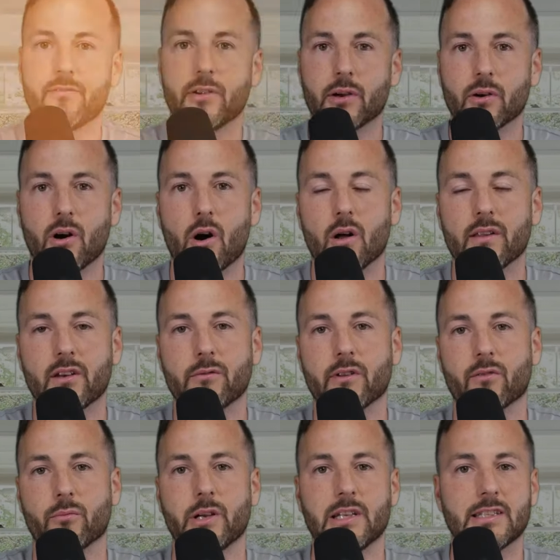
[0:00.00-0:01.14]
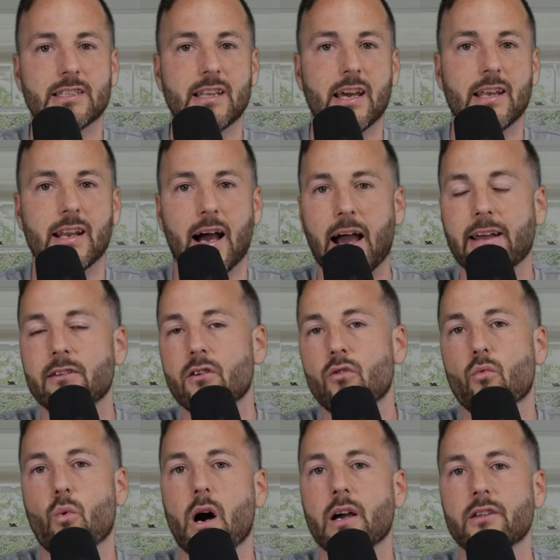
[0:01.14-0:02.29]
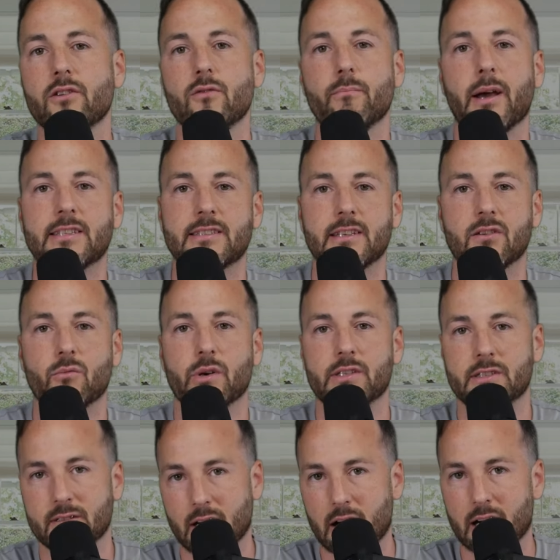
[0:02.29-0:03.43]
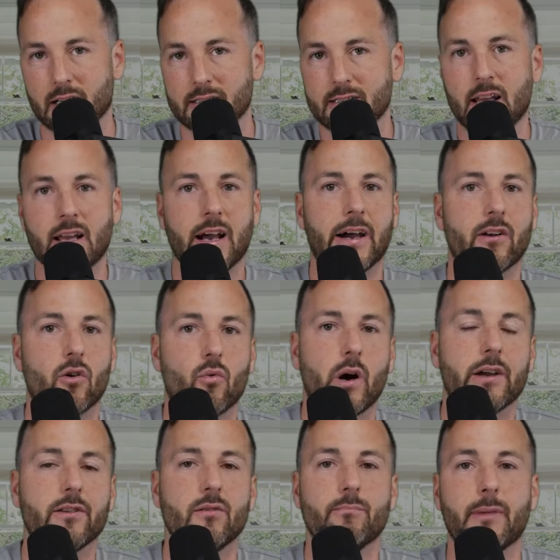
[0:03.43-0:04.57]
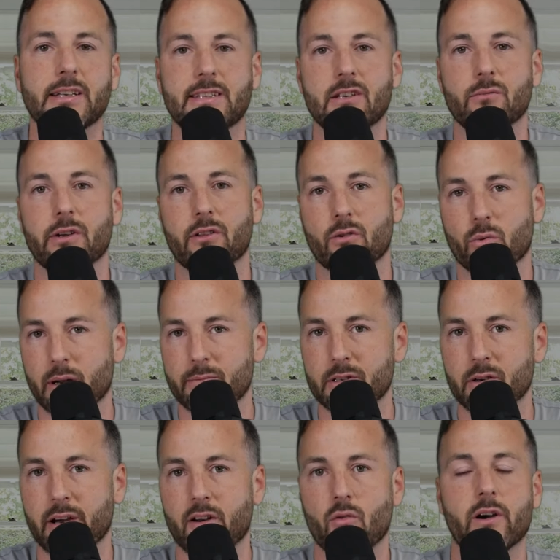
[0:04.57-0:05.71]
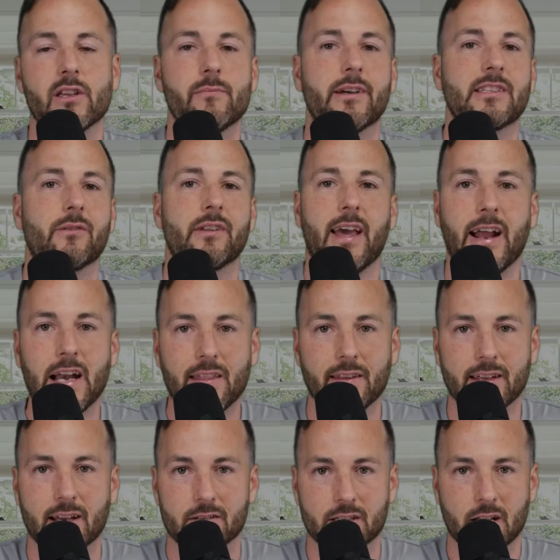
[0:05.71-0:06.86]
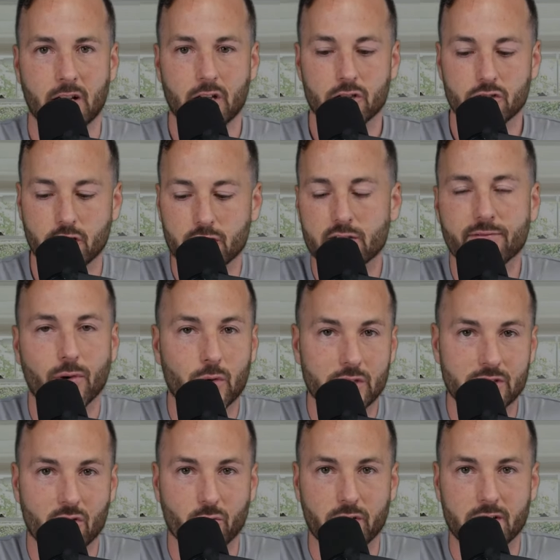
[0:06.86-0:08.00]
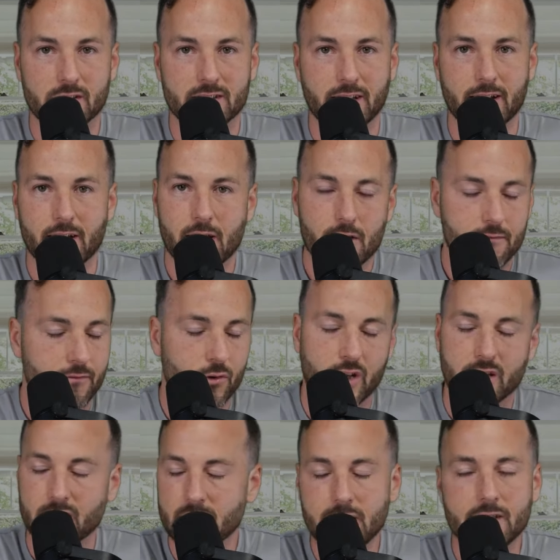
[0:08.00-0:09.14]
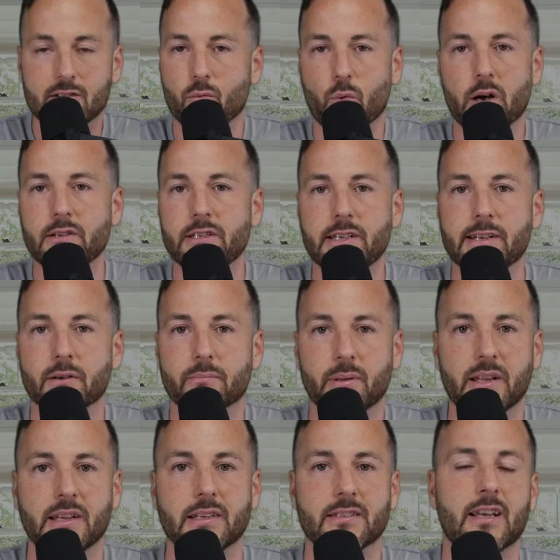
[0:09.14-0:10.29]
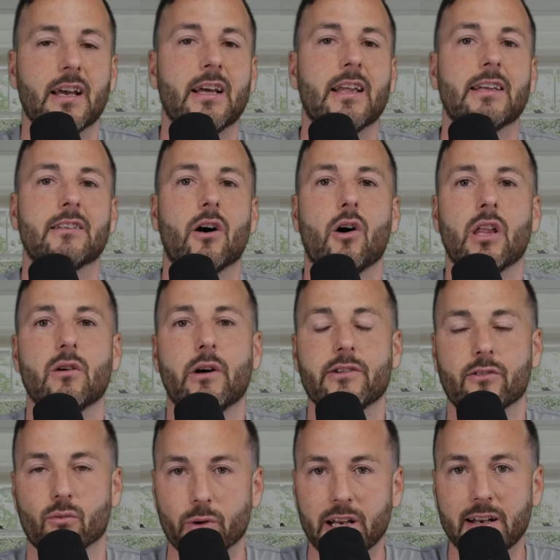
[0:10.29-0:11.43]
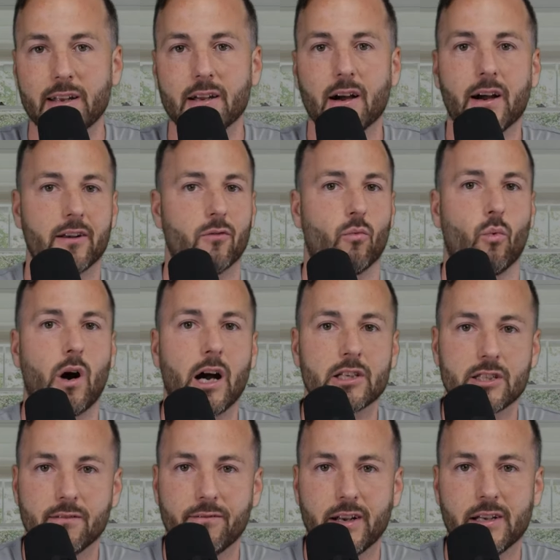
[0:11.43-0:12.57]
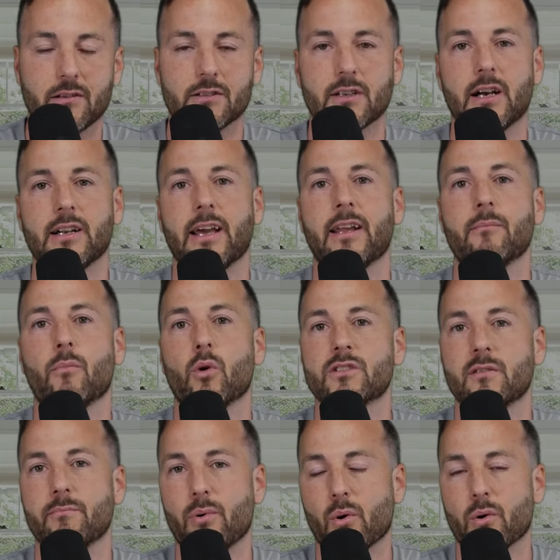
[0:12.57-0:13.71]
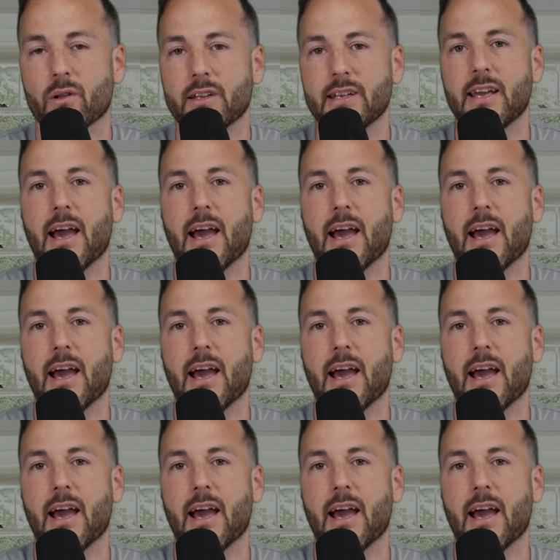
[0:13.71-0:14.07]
you're all in with real estate, I don't want you messing with stocks. I don't want you messing with crypto. I don't want you messing with anything else. Just focus on real estate for at least 1 year, please. That's all I want you reading on, watching videos on, and most importantly,